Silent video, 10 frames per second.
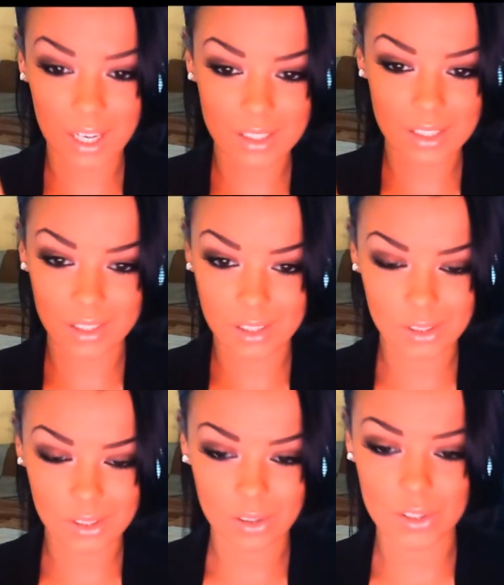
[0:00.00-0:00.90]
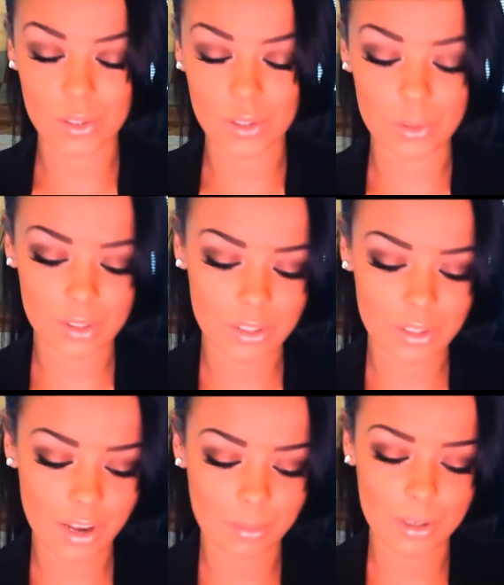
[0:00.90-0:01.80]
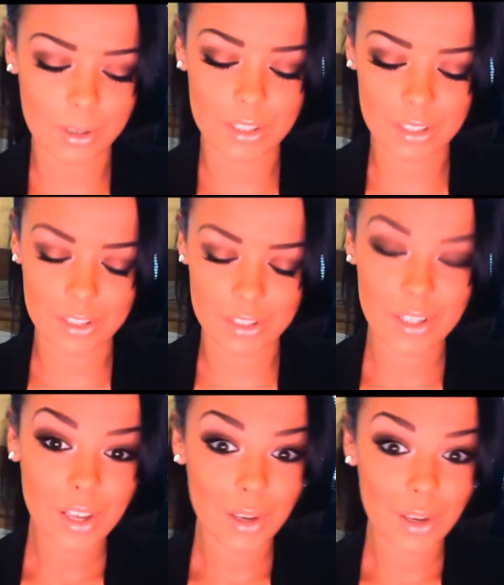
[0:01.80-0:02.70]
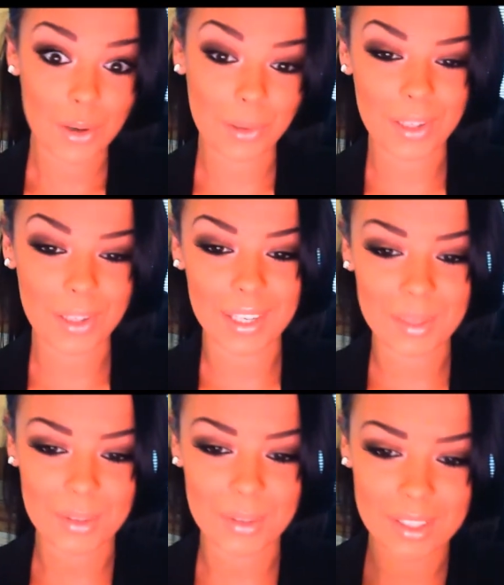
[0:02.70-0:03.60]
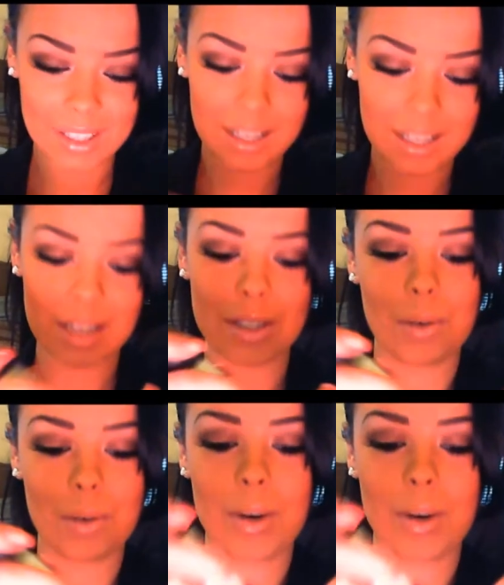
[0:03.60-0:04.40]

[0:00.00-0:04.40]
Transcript: seen this also. This is not a brush that's new to anyone. So what I